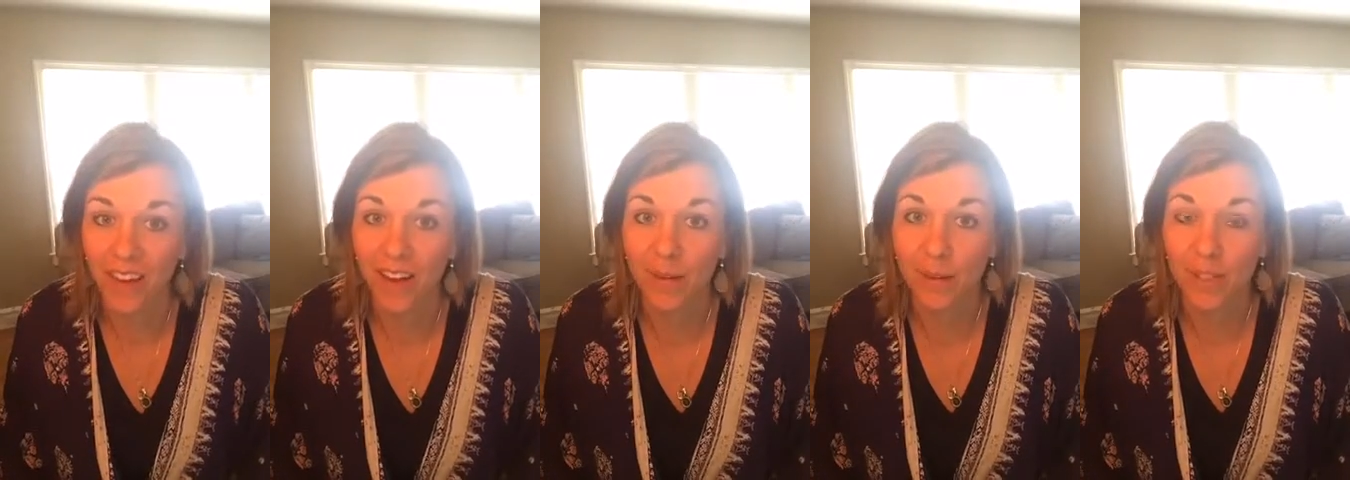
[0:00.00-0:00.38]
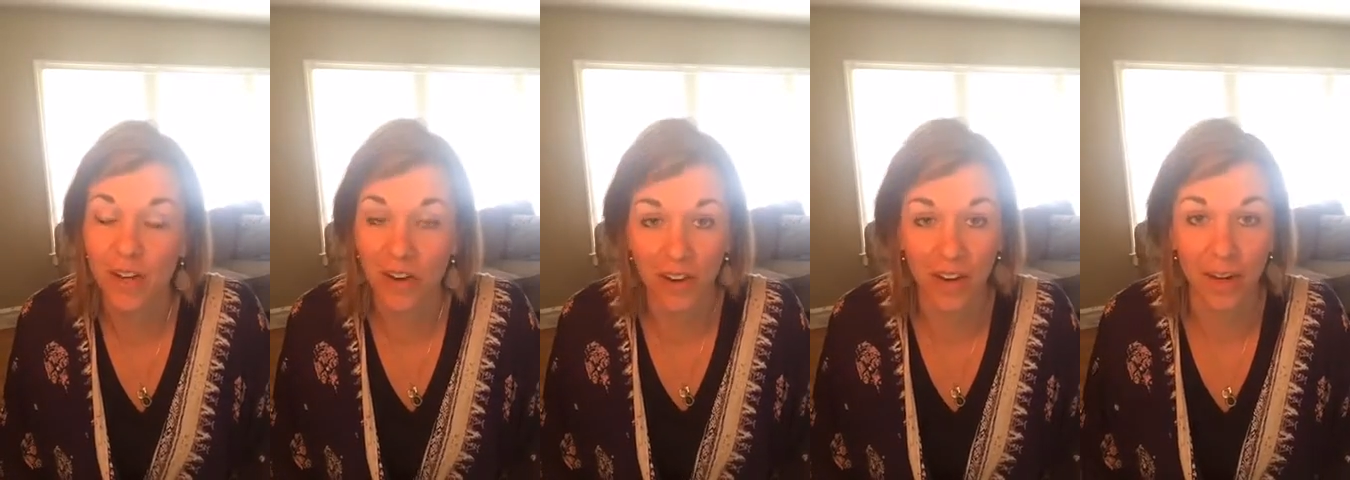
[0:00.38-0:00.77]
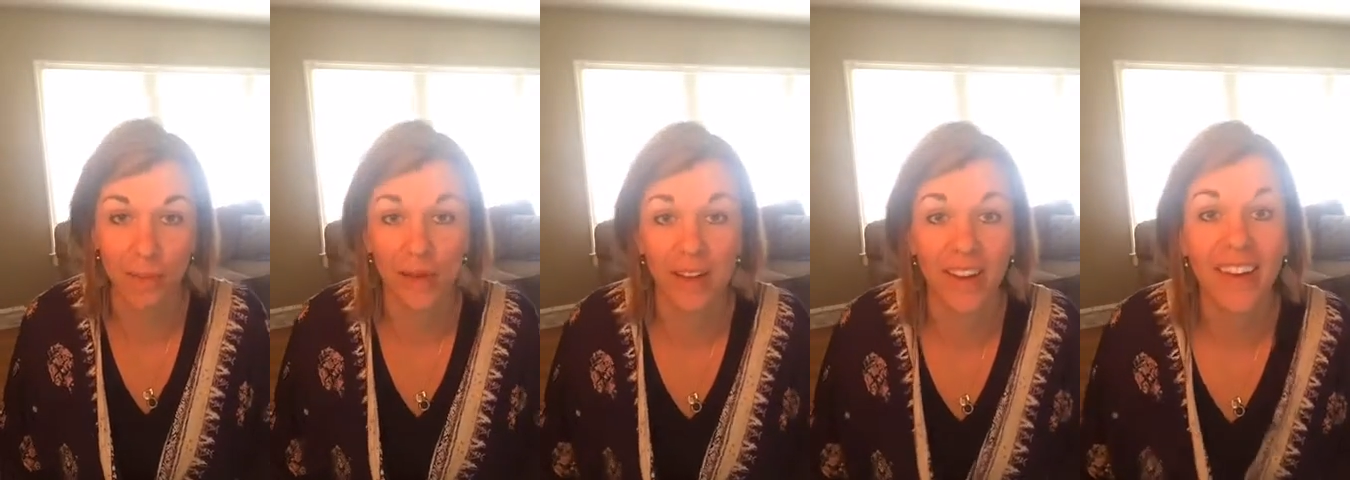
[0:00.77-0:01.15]
I'm sorry,
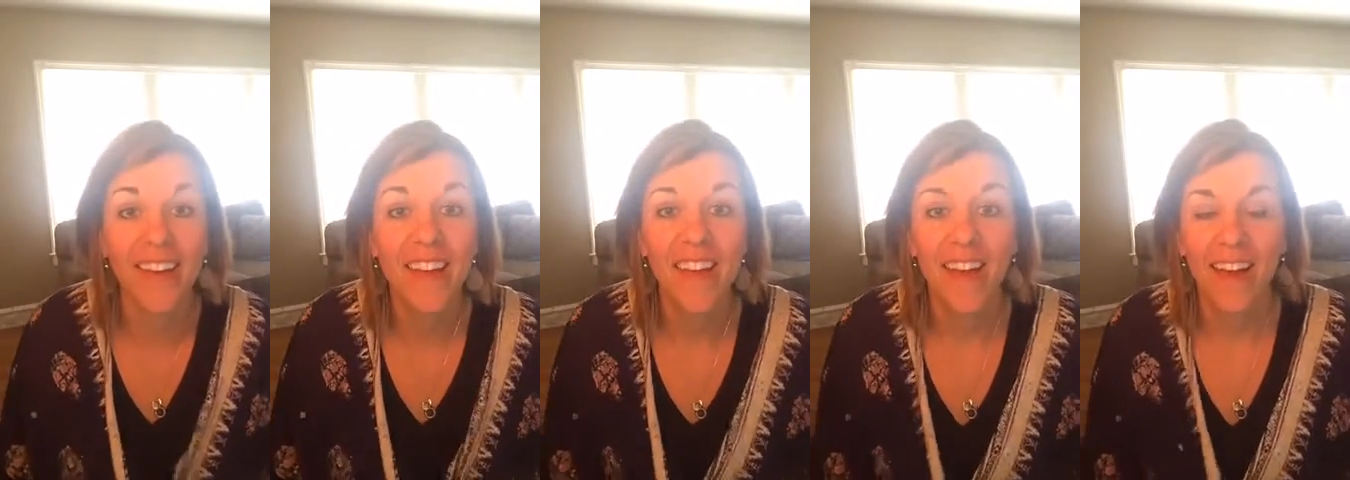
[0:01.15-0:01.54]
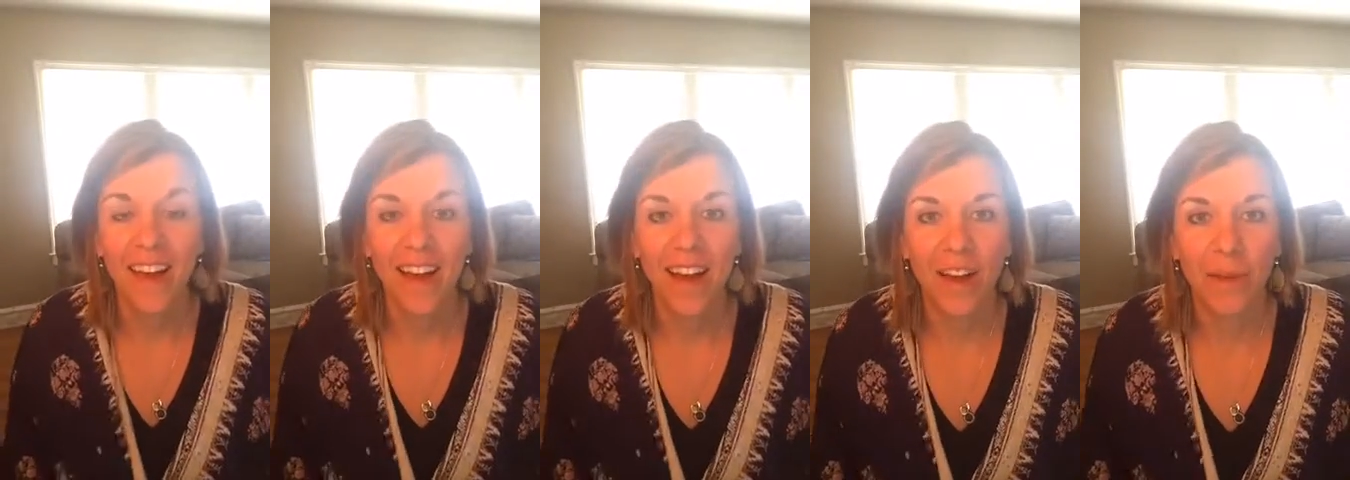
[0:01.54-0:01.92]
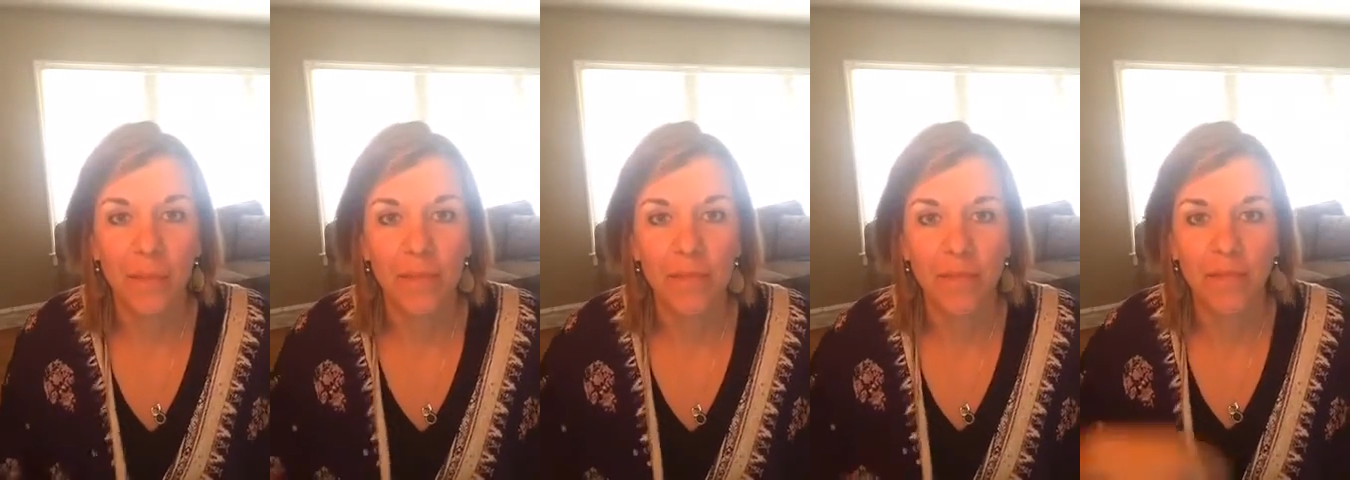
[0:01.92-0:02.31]
but
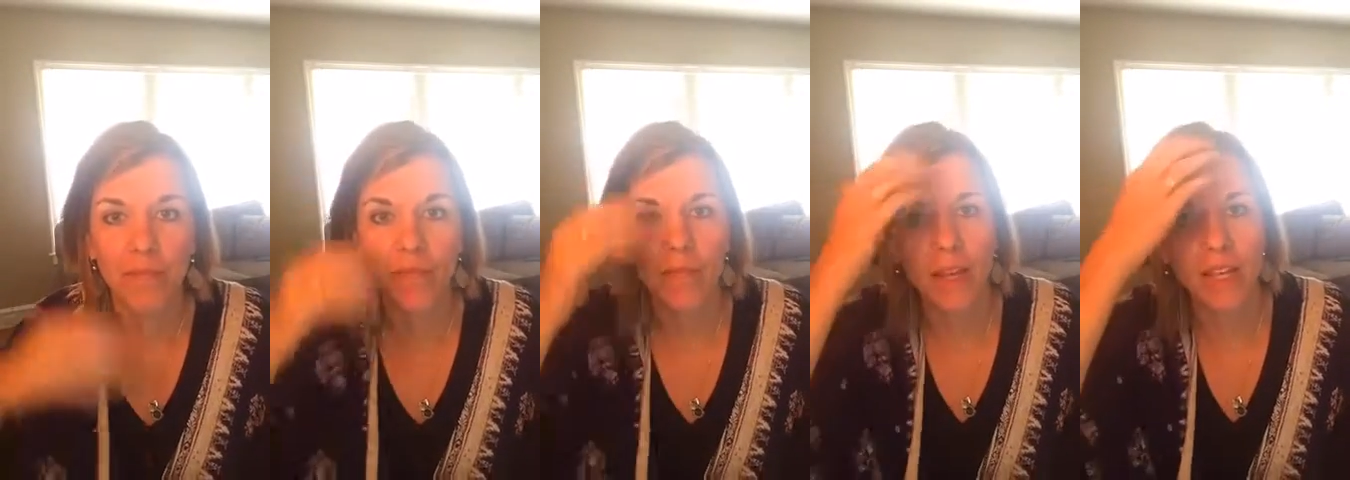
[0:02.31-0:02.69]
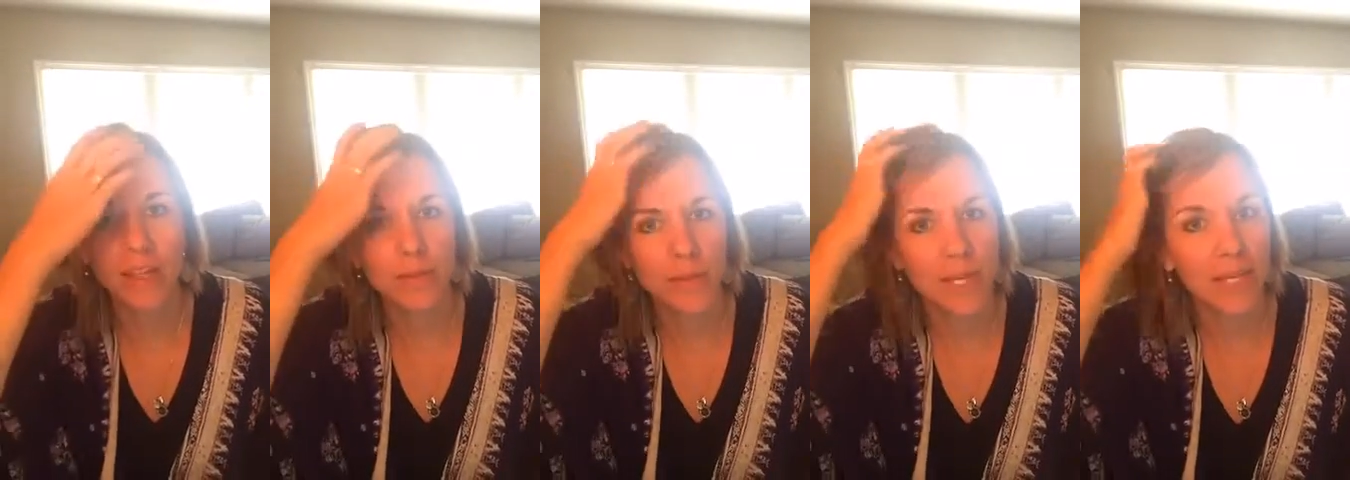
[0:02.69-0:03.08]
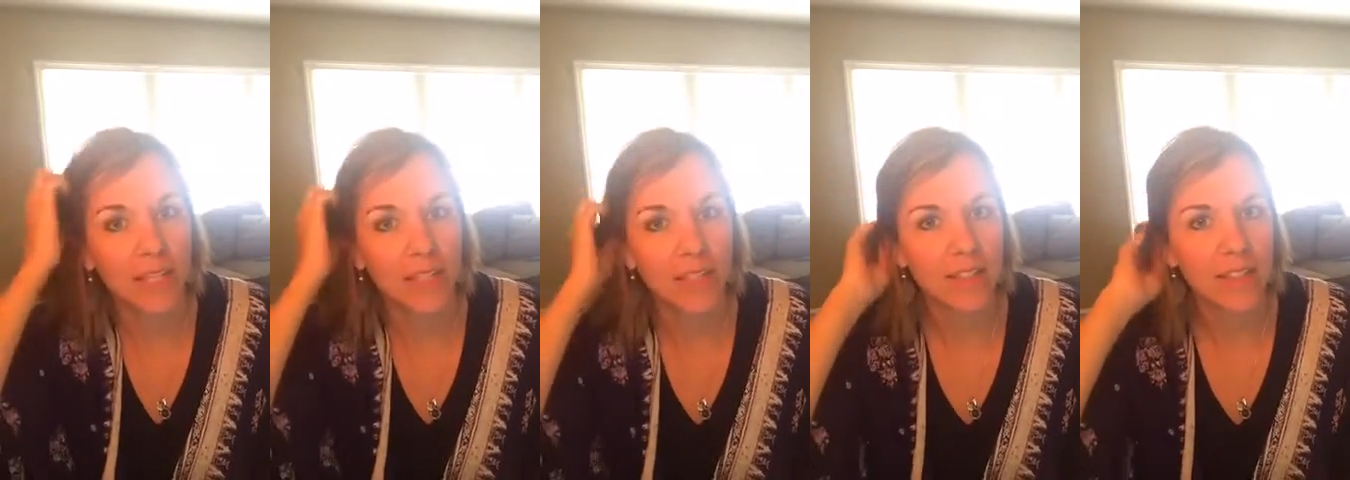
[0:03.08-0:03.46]
my
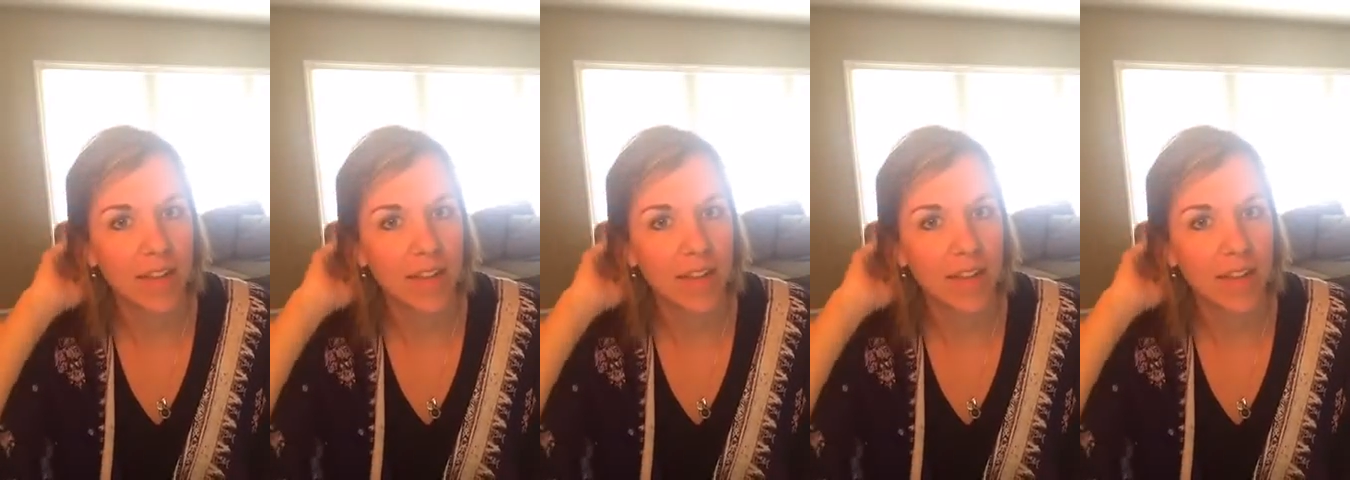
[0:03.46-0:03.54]
husband